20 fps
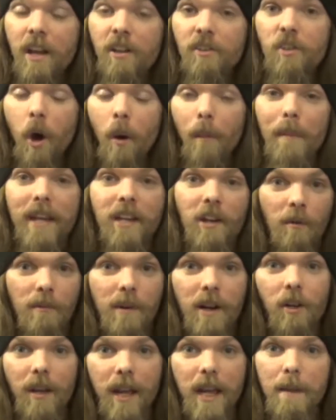Don't make a
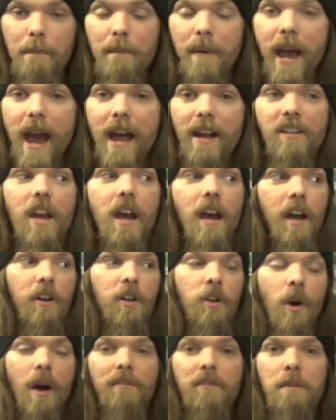real impact.
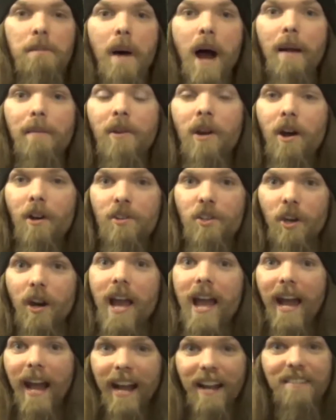Go after pop culture.
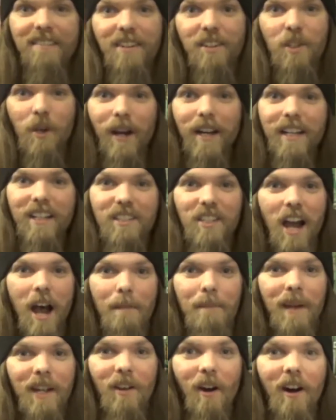It's a trending
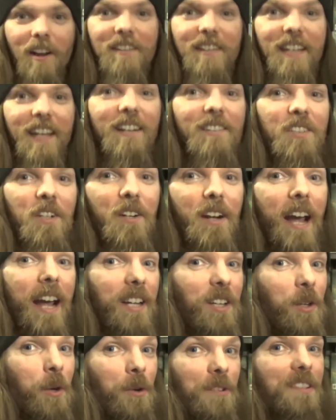topic on the internet.
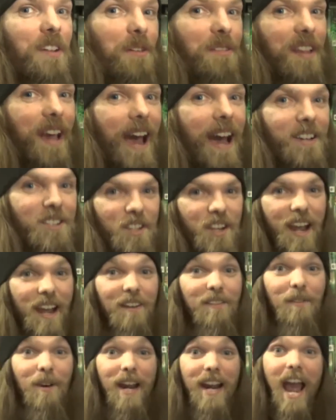Use those
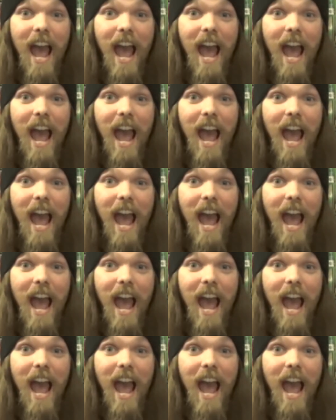hashtags, right?